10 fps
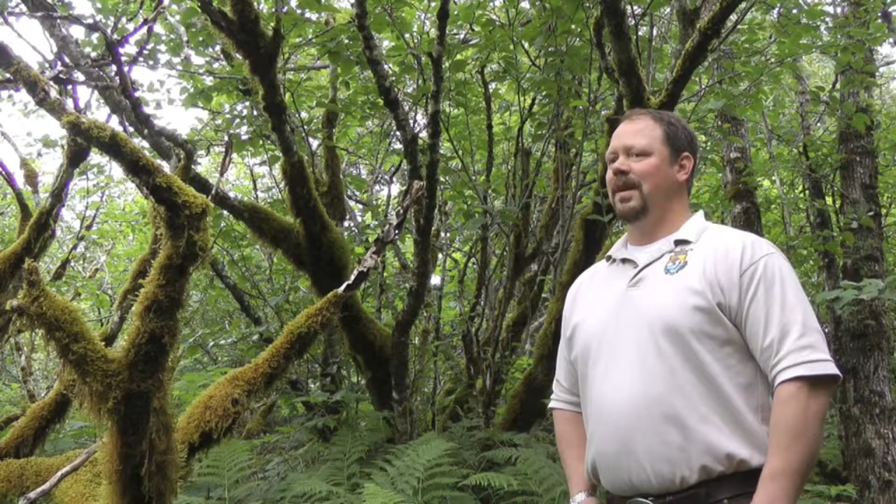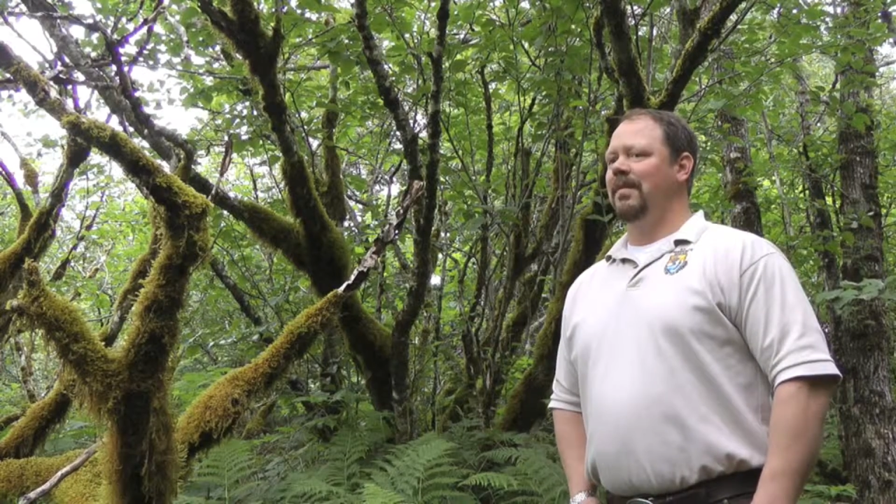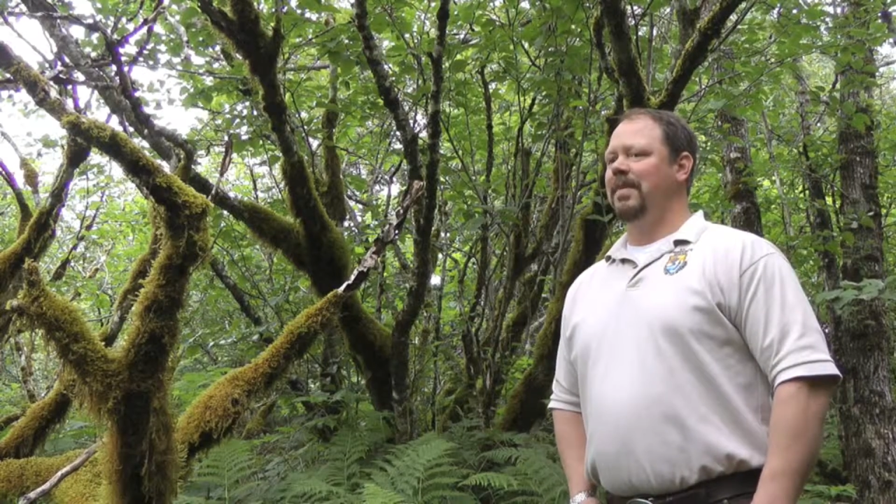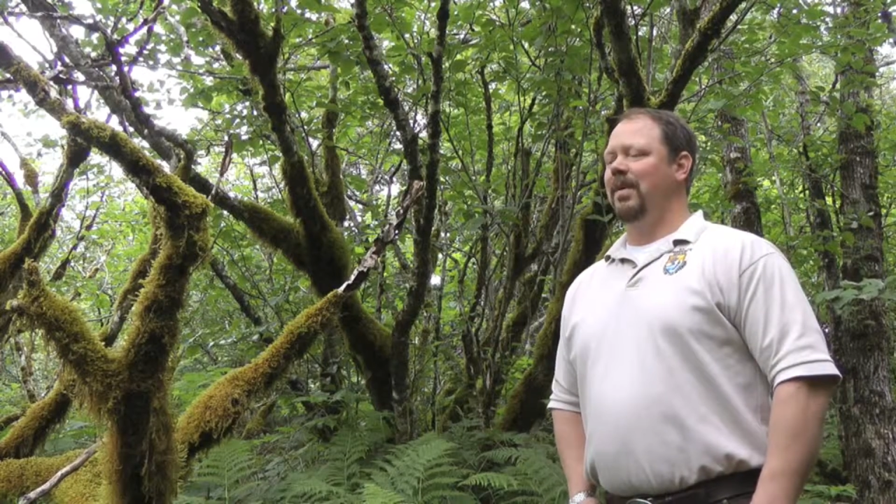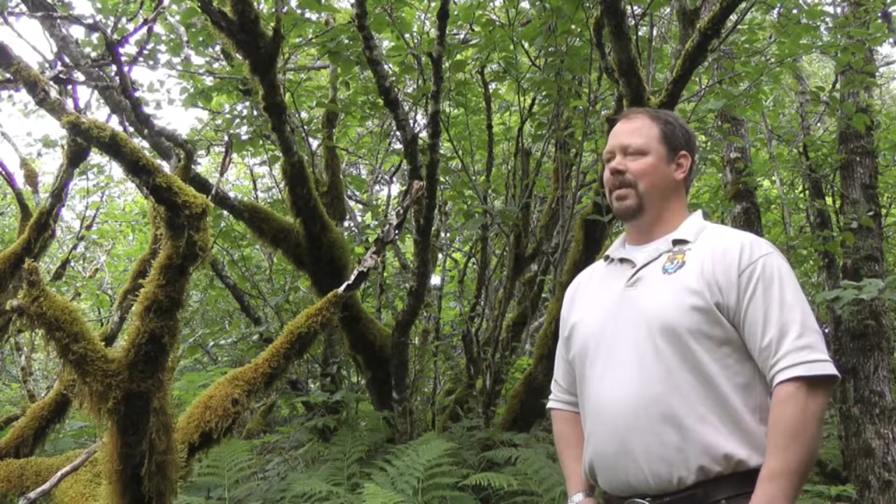
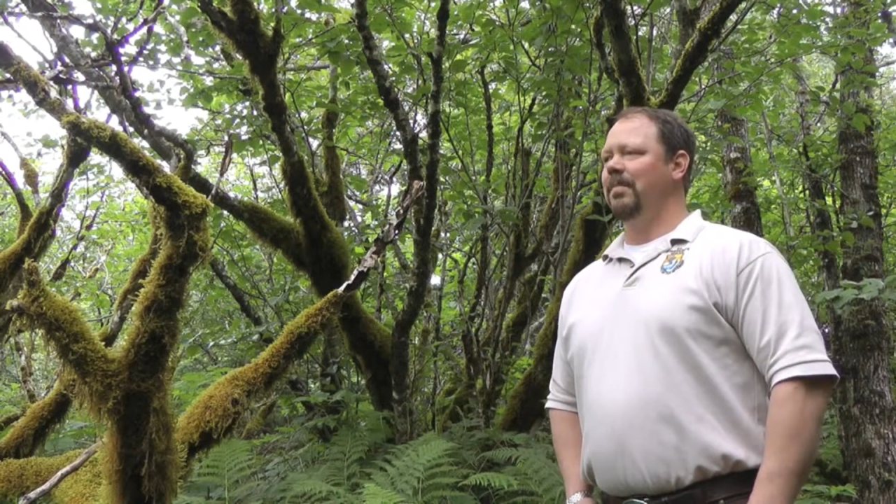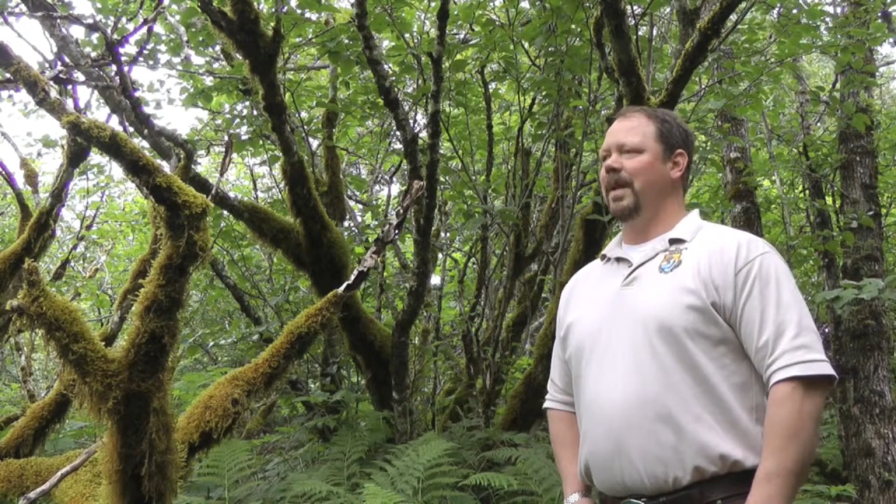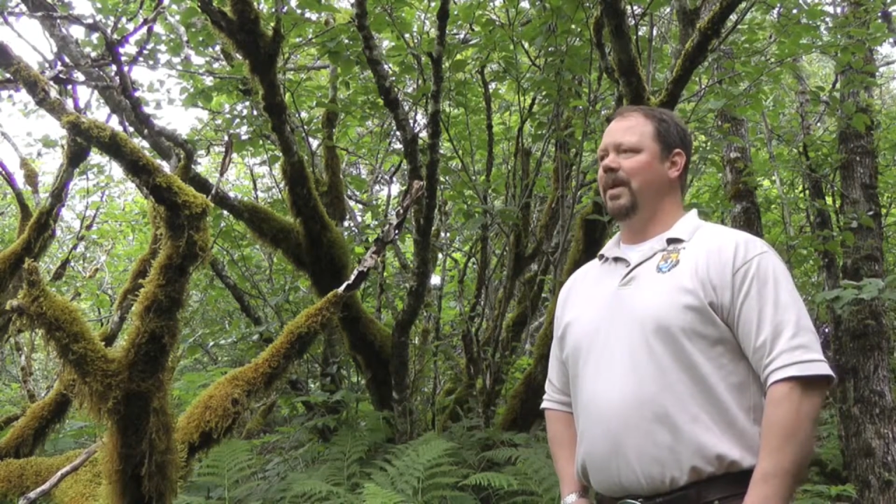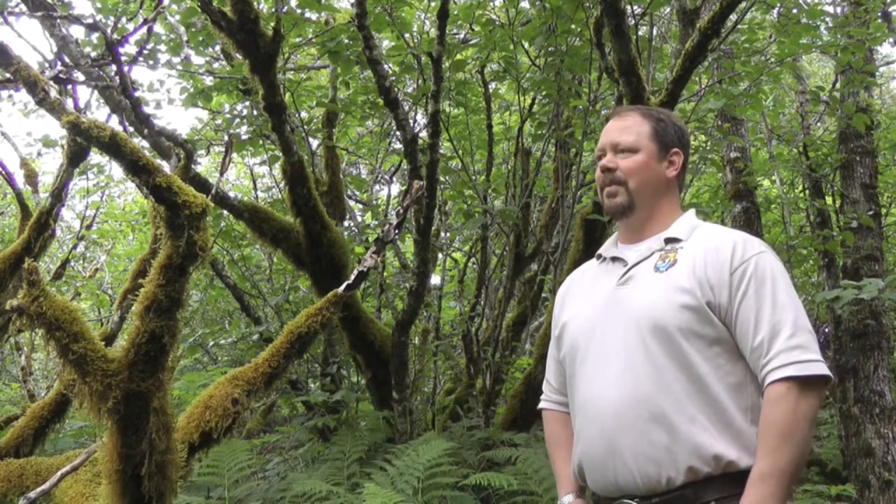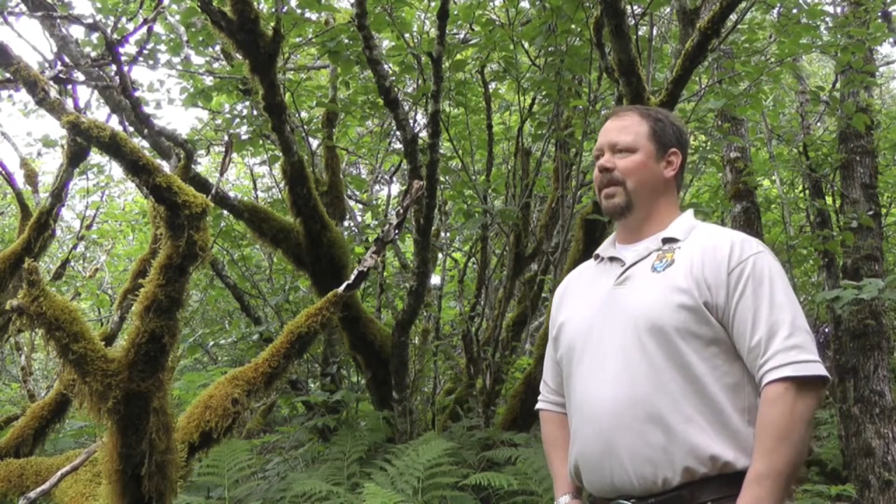power the
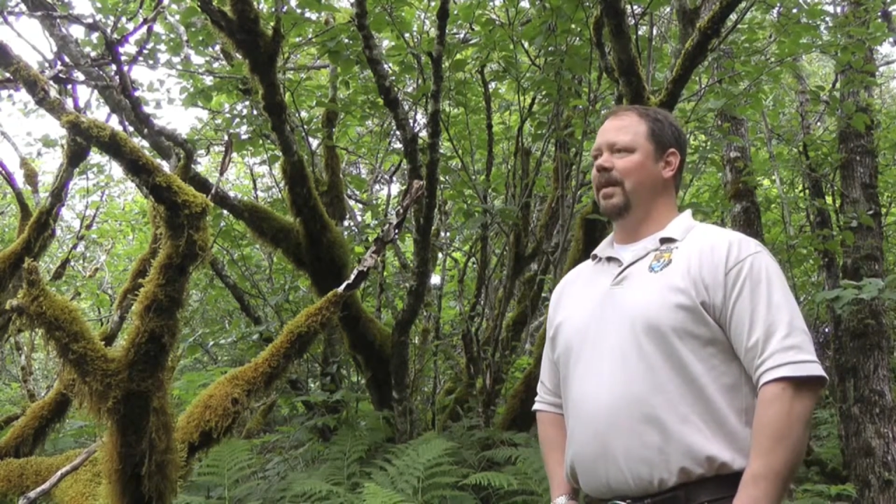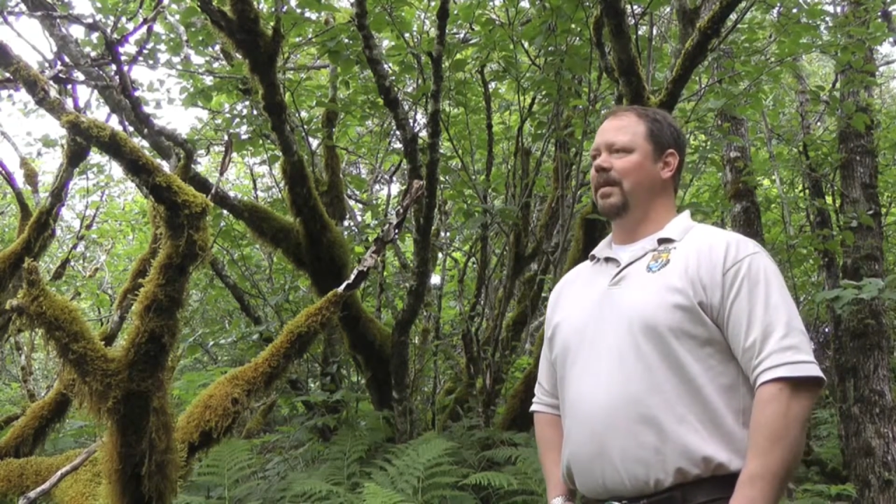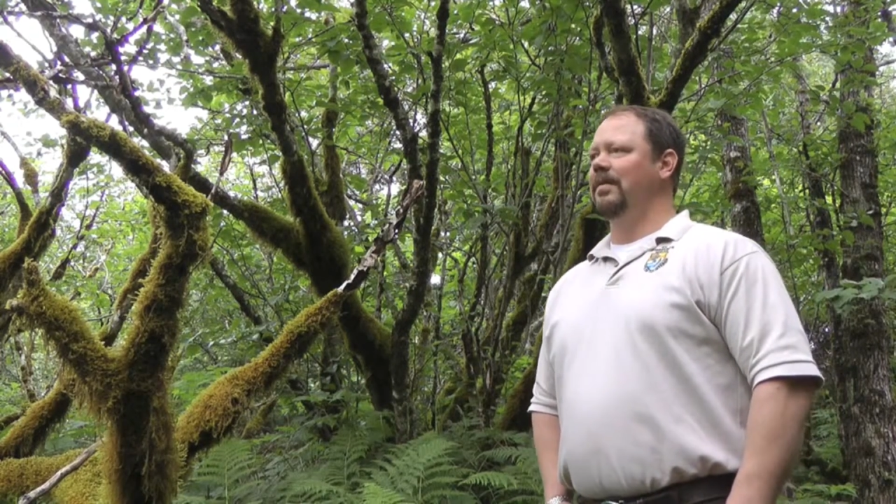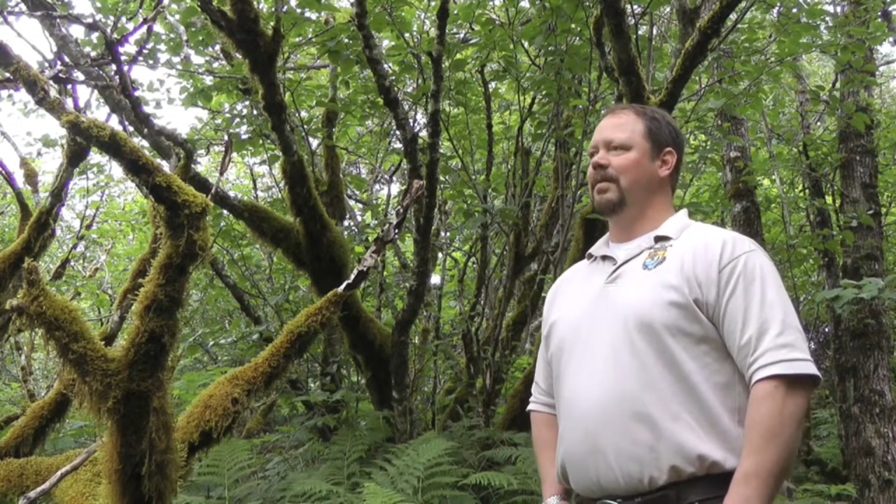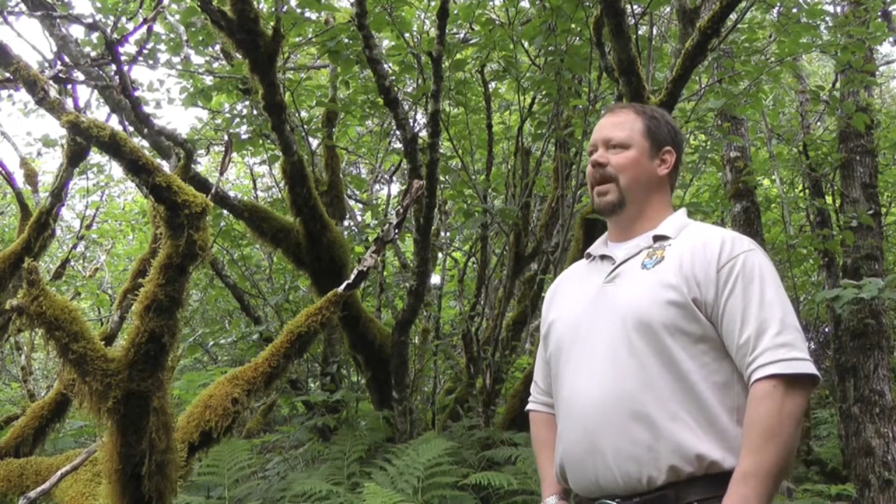plant when the
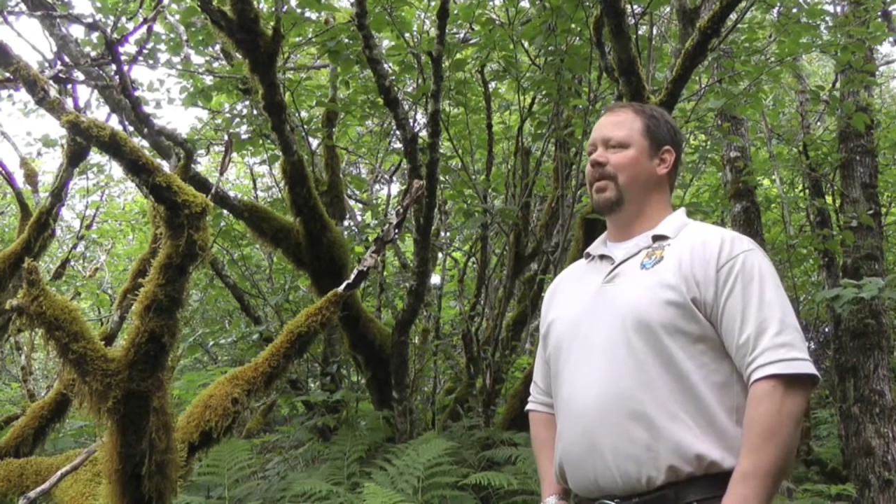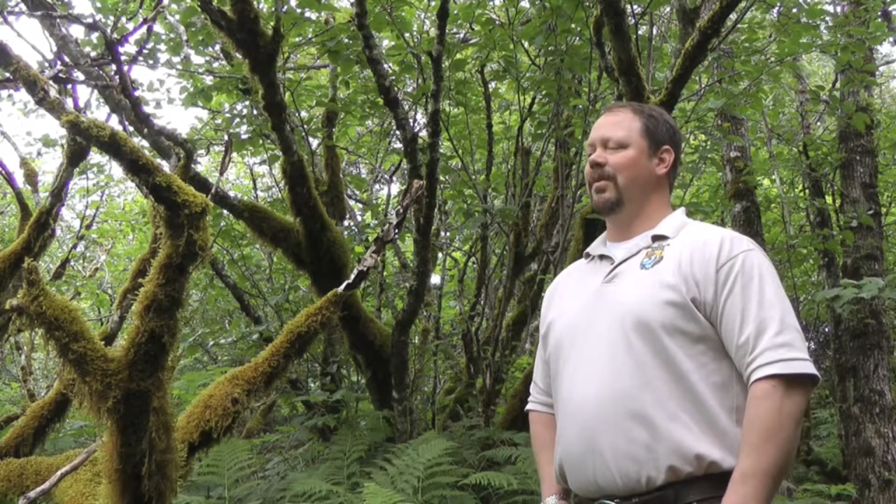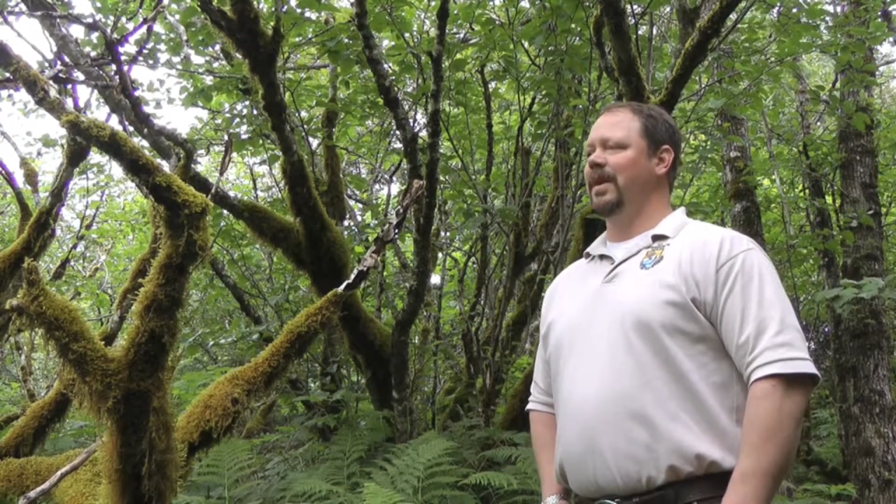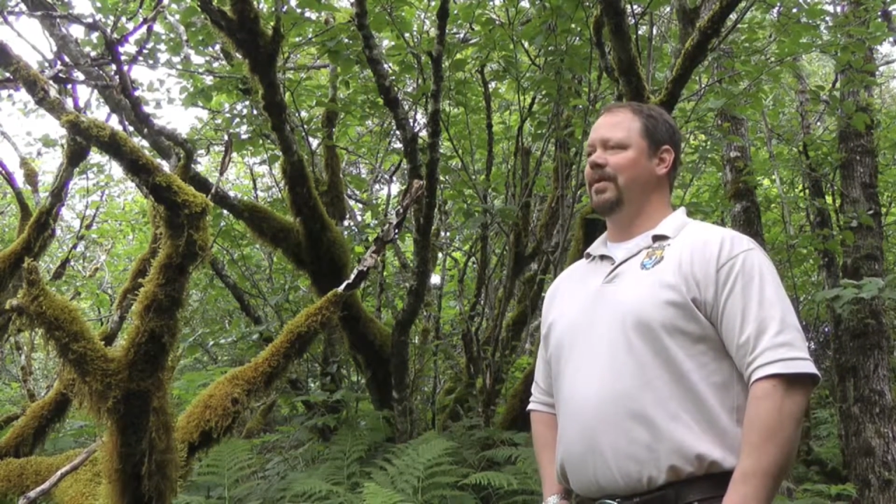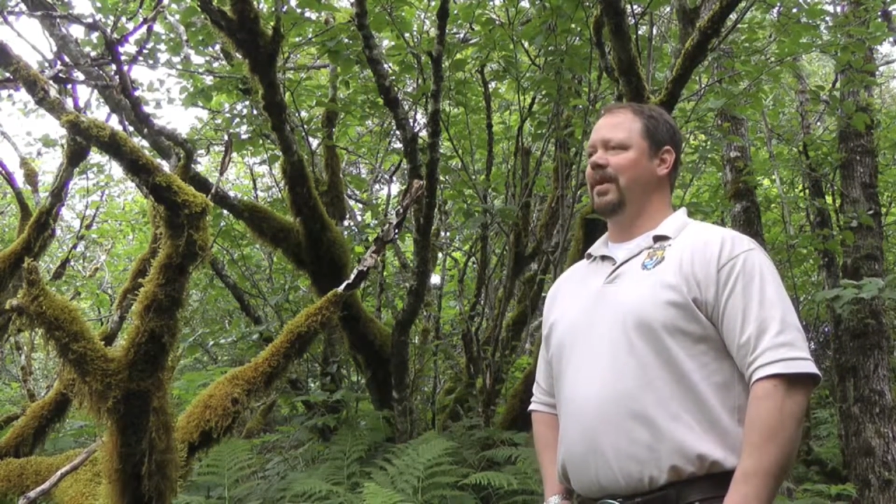
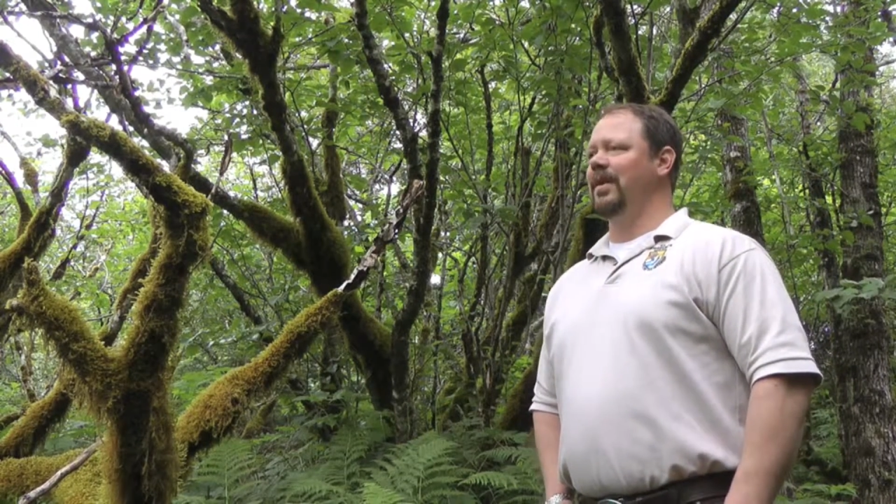hydroelectric